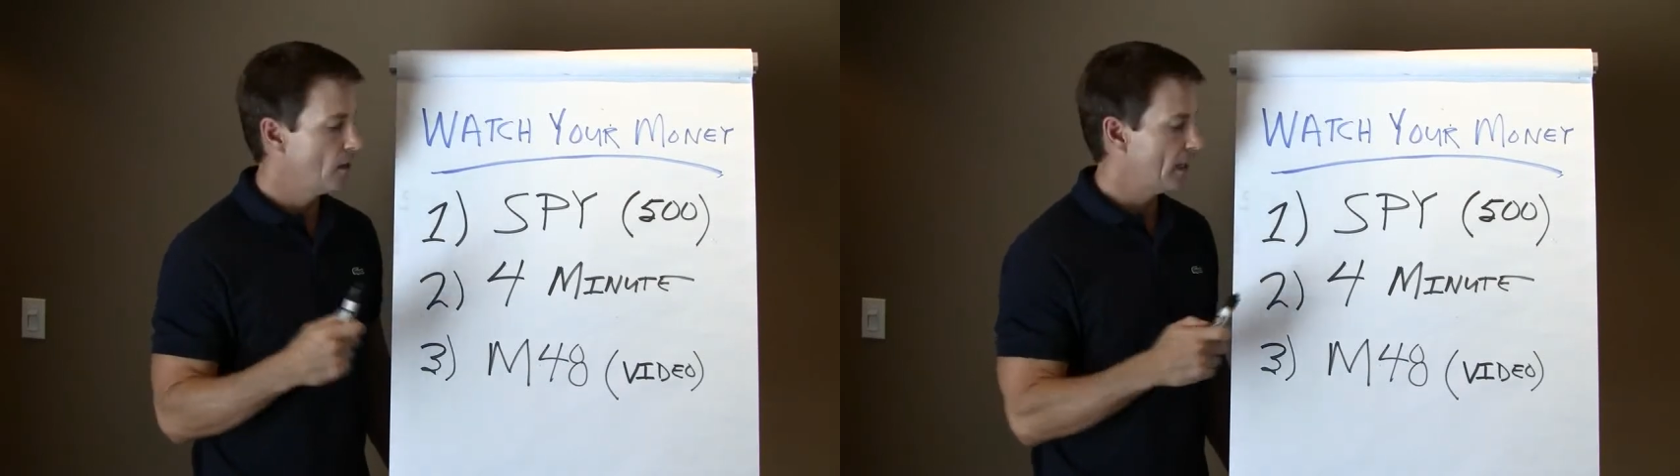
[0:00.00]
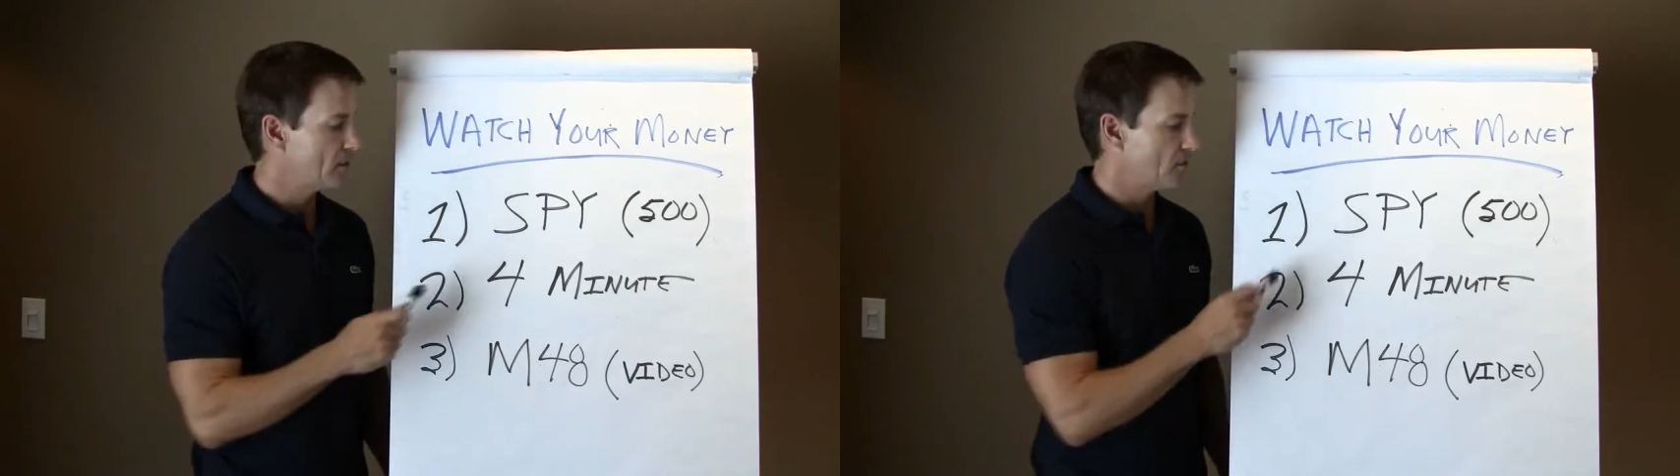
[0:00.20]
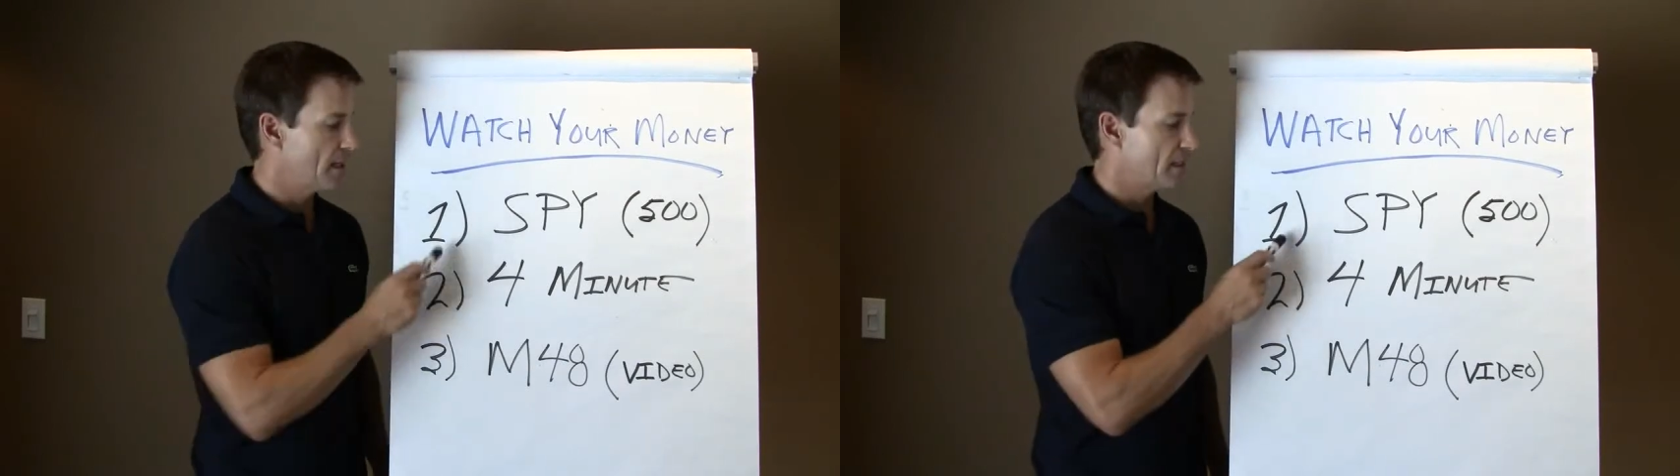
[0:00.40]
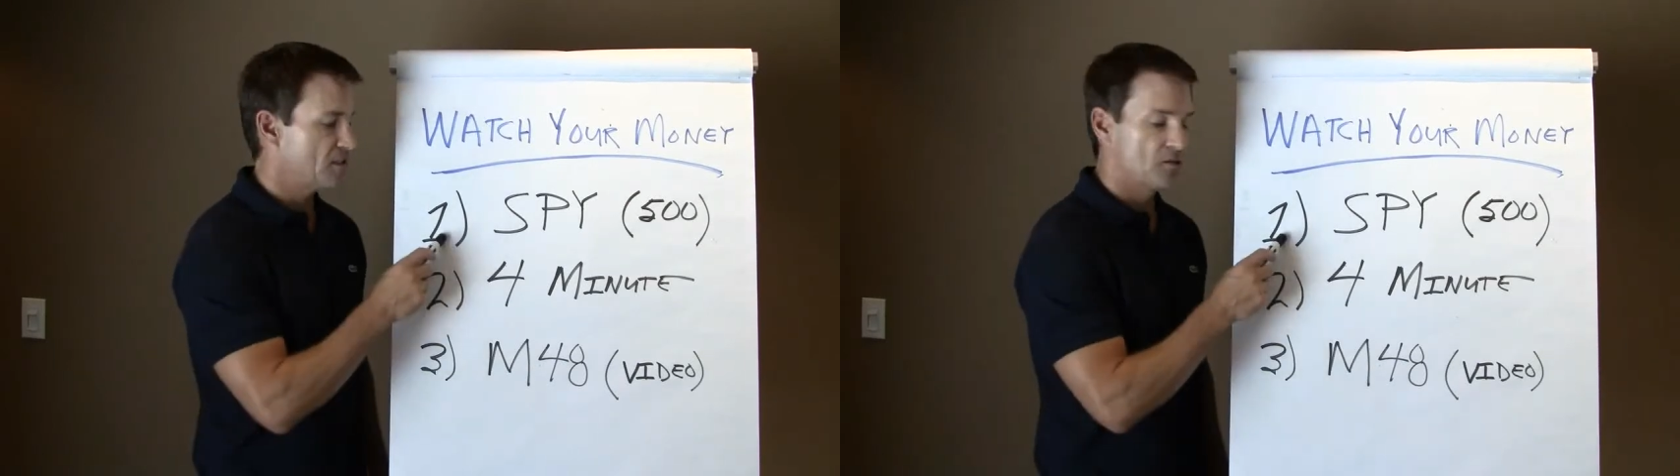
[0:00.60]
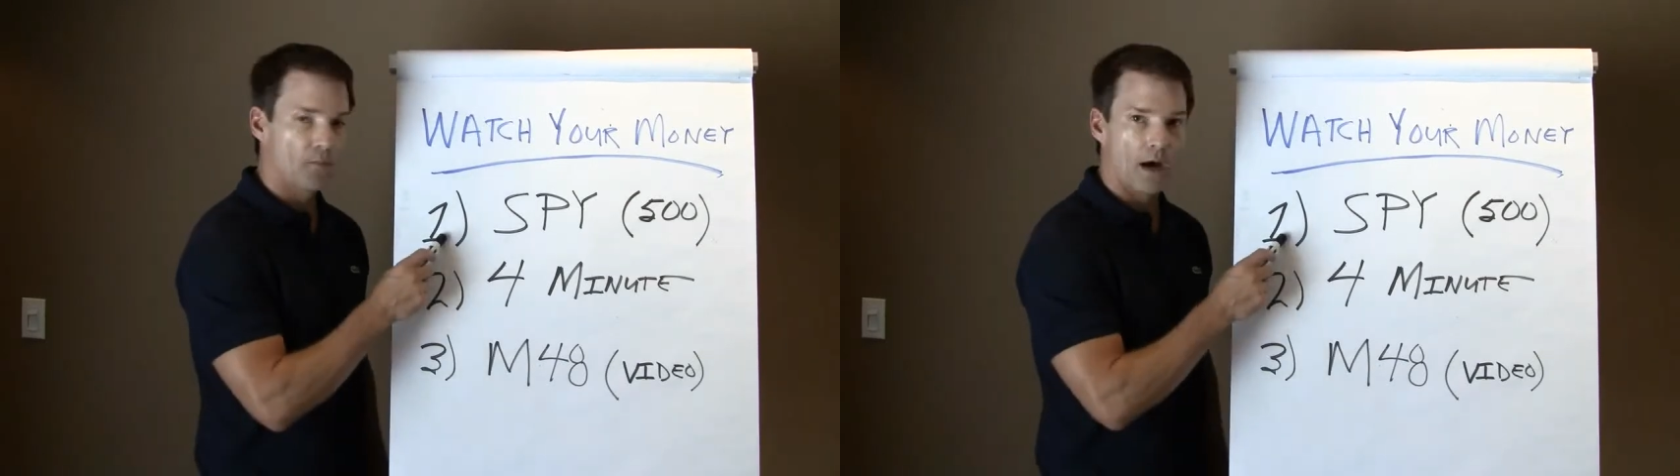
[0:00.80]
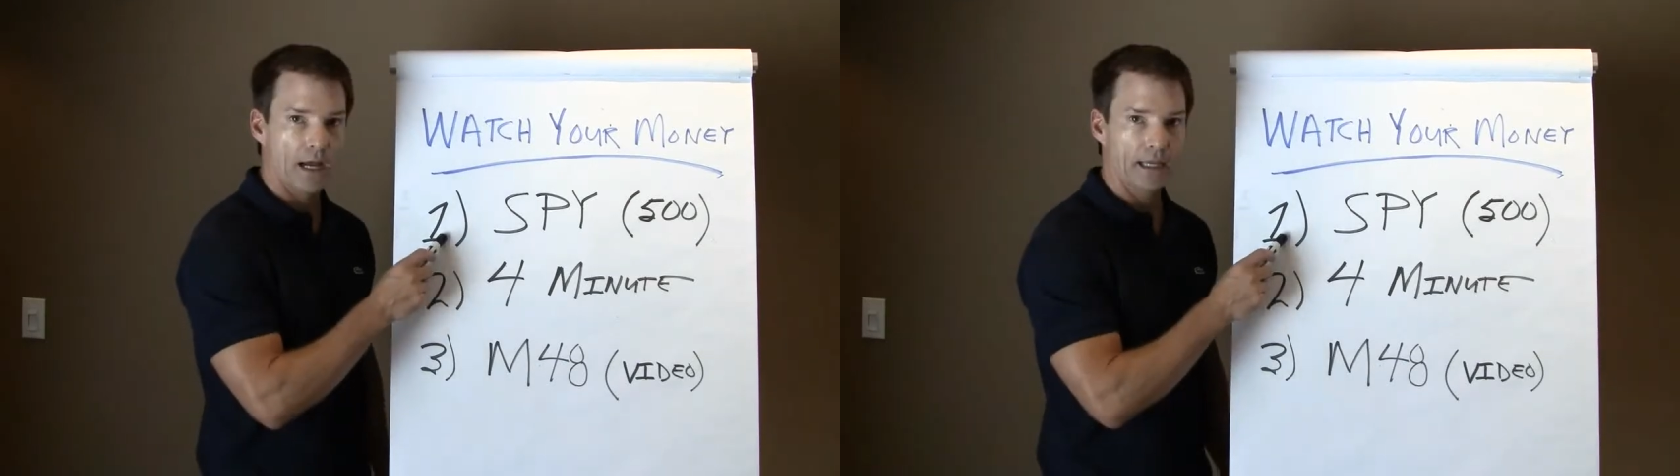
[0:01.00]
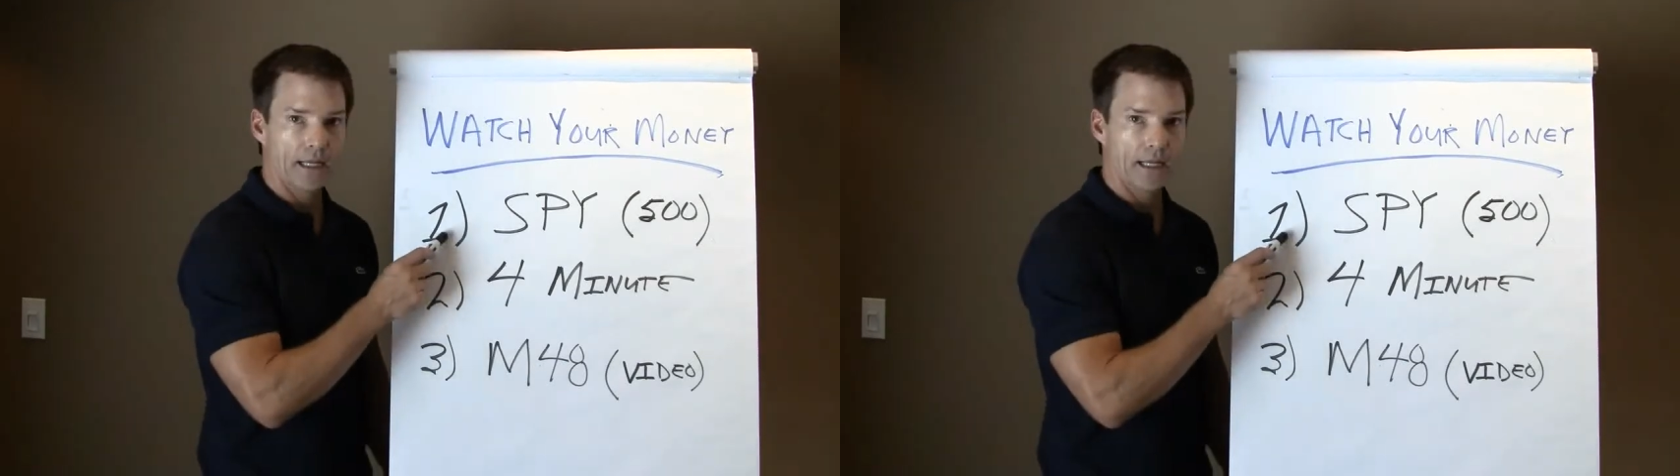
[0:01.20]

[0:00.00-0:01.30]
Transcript: Okay, so that's SPY.